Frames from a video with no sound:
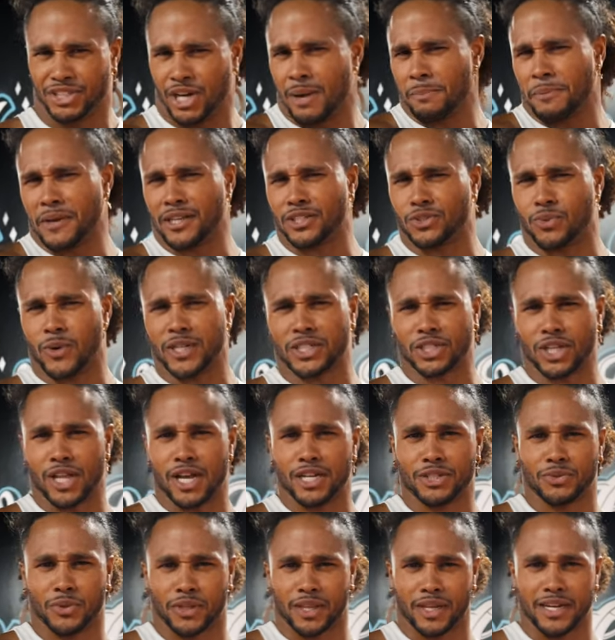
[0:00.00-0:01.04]
jumping switch
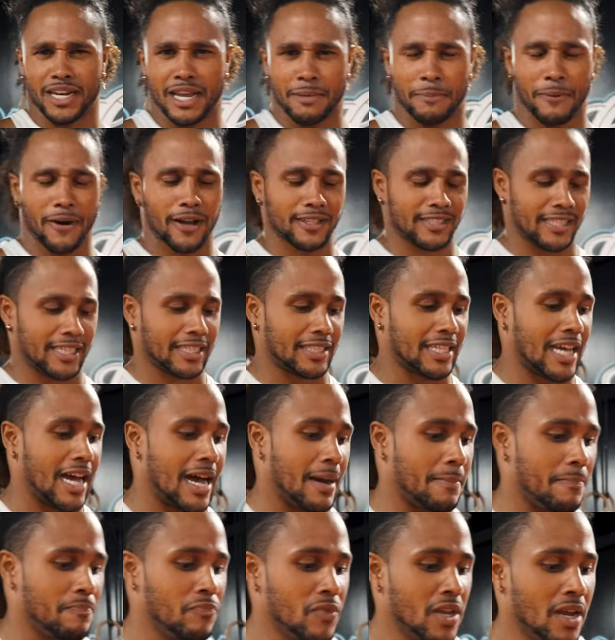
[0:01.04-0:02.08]
lunge with a knee pause at the
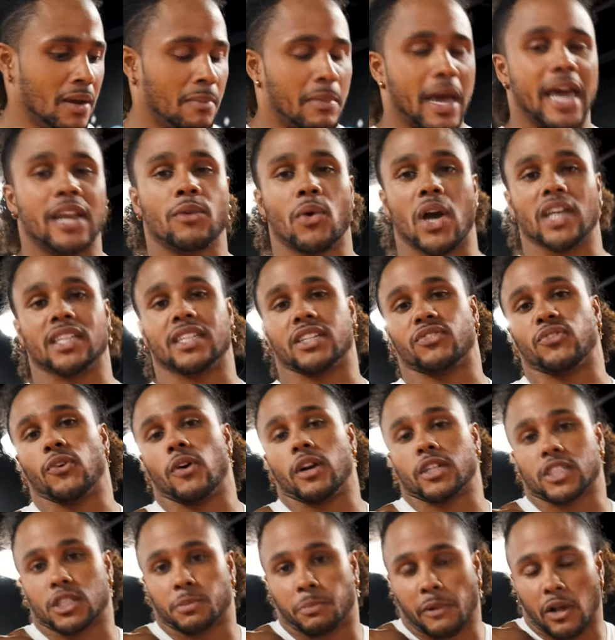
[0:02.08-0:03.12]
top. Anyways, it's for
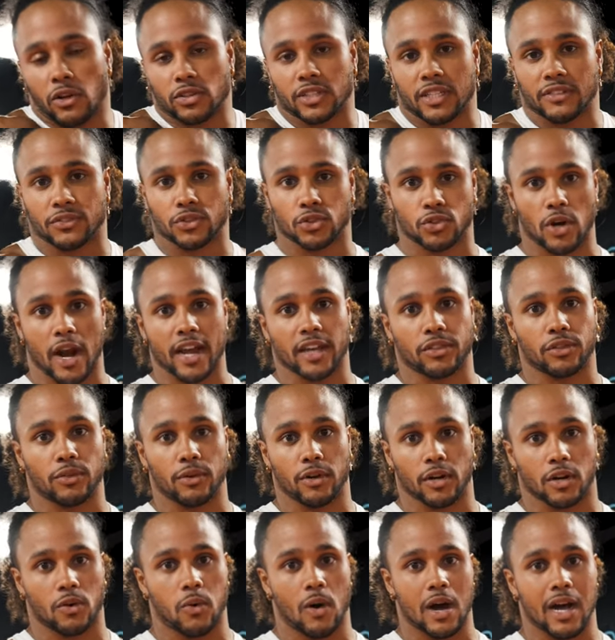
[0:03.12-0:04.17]
explosive strength through
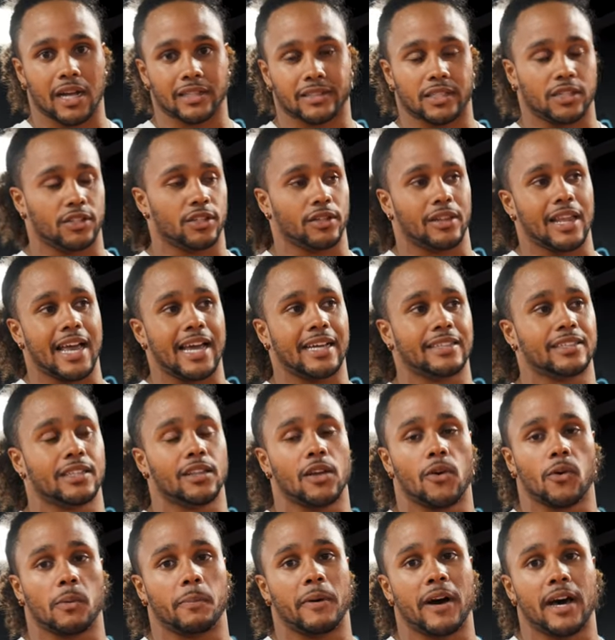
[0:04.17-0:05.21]
your quads and your legs and
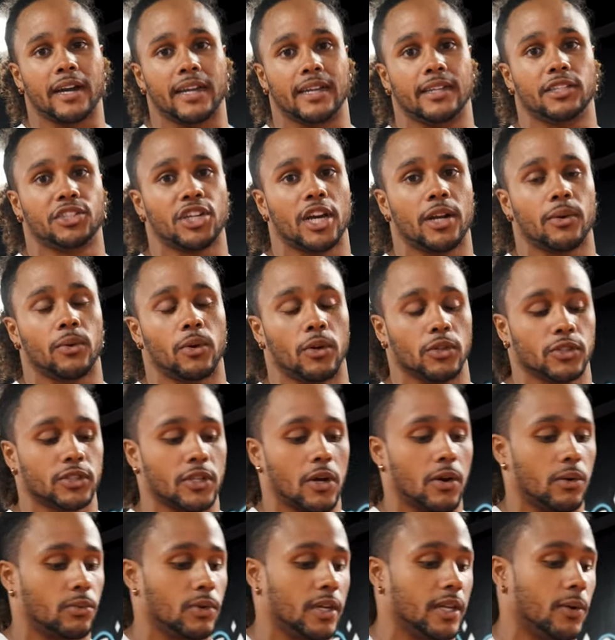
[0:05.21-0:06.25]
lower body in general.
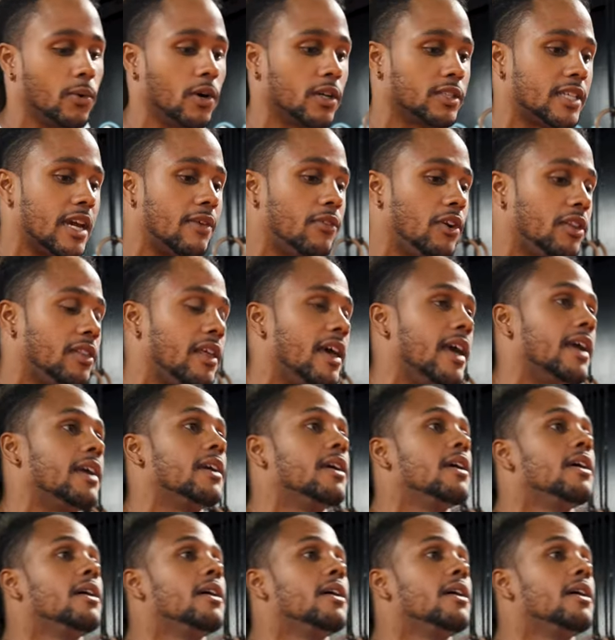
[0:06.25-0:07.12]
So it really works everything.